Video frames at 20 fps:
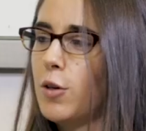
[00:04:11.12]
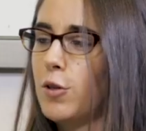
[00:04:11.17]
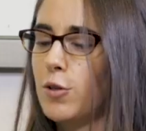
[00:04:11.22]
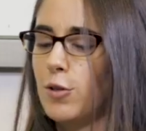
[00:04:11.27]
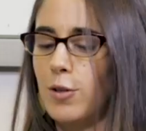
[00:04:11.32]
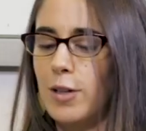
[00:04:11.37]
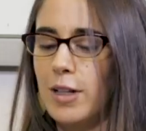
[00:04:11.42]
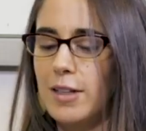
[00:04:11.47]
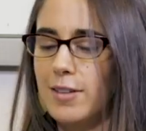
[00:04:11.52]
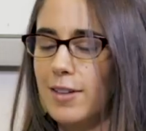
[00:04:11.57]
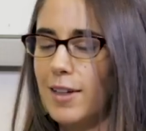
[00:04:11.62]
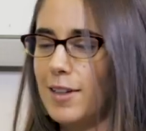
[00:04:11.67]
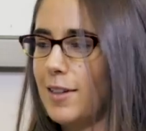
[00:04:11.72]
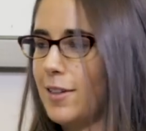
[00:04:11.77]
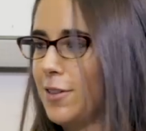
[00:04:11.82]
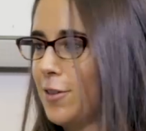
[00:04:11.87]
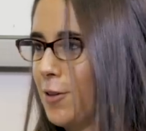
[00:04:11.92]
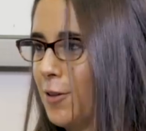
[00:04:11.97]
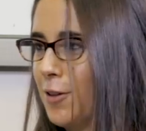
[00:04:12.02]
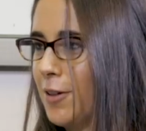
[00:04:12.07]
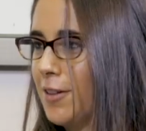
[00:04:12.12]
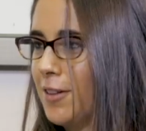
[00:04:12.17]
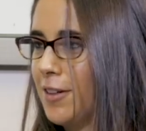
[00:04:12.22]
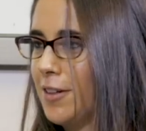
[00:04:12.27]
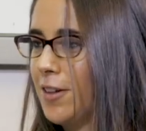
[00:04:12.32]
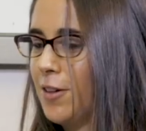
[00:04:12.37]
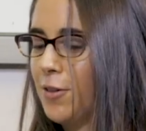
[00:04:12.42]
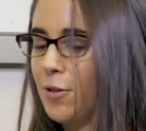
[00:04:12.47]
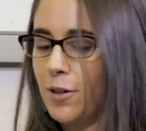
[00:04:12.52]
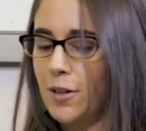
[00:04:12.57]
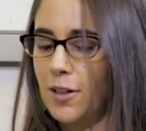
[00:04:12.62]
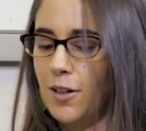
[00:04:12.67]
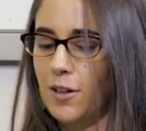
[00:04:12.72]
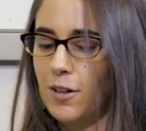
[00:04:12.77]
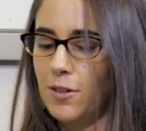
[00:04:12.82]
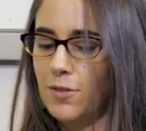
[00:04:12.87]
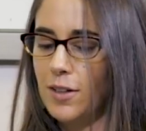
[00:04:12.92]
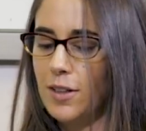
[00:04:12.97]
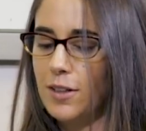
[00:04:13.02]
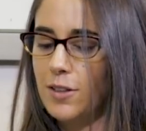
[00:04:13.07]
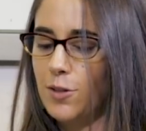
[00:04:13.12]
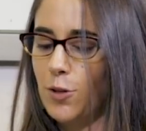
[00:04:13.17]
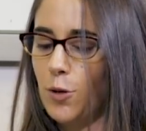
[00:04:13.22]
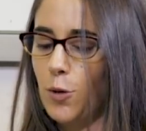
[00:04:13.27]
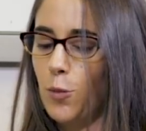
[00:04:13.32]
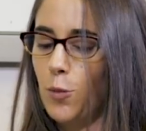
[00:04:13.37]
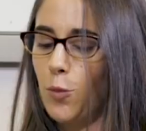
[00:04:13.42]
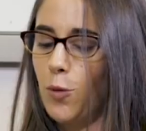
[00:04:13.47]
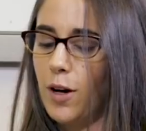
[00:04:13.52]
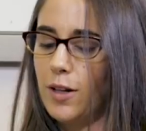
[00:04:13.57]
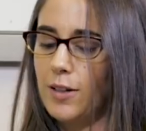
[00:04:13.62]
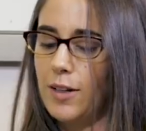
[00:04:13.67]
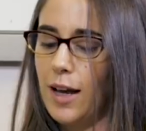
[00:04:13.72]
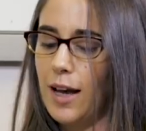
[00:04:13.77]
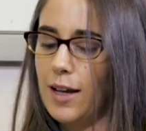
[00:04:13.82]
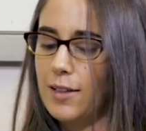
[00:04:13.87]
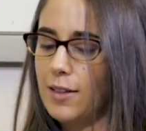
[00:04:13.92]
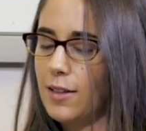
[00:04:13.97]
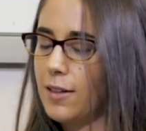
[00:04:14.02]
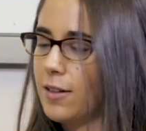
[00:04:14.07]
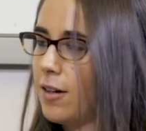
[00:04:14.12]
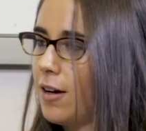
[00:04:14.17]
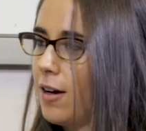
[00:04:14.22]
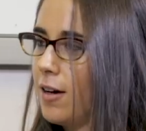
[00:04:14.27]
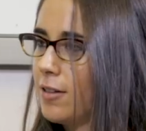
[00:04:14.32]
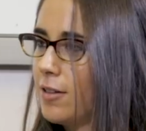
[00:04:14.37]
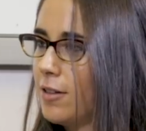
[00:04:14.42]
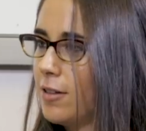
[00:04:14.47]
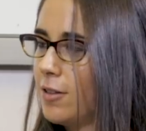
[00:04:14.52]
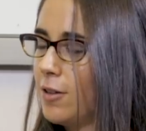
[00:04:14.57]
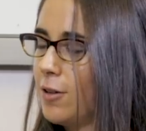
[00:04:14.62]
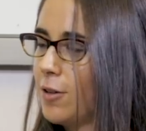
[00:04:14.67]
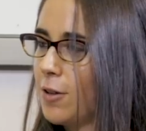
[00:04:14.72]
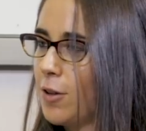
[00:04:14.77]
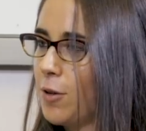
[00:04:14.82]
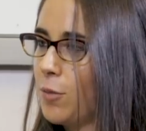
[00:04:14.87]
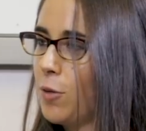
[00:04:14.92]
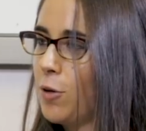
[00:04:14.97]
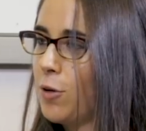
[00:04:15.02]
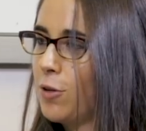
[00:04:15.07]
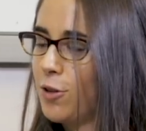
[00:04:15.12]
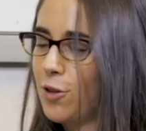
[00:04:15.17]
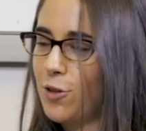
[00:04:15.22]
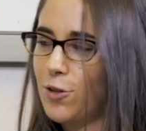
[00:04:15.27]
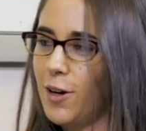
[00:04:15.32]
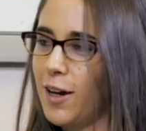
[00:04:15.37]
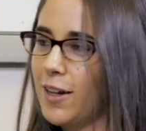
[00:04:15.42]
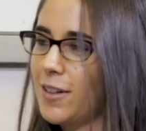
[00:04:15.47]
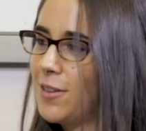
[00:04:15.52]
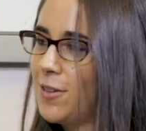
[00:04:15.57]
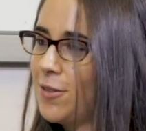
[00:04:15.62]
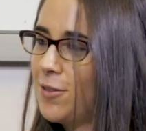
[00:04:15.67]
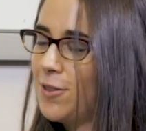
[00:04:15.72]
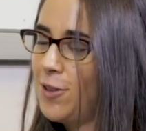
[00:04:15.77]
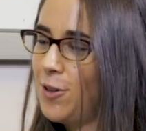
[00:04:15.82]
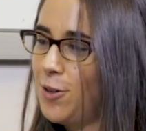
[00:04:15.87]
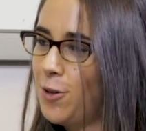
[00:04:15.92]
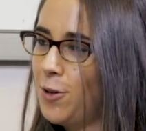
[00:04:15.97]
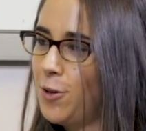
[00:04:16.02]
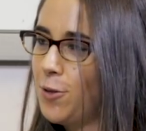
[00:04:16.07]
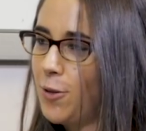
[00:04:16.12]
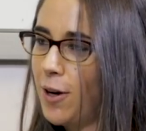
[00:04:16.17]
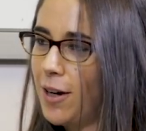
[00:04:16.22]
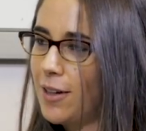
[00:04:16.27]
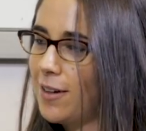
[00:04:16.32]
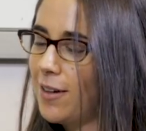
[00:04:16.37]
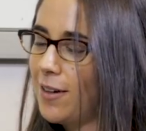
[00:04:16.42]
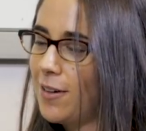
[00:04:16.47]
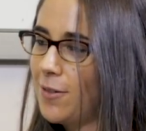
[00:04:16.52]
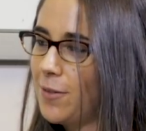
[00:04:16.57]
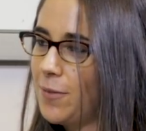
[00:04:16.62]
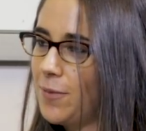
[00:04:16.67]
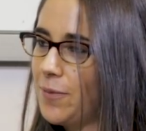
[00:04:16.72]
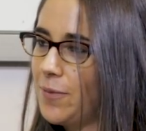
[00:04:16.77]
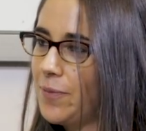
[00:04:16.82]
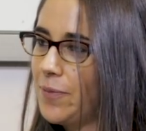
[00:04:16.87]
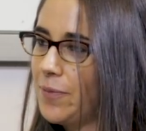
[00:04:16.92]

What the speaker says: So let's get into the nitty-gritty of it. So what asset classes look the most attractive to you right now?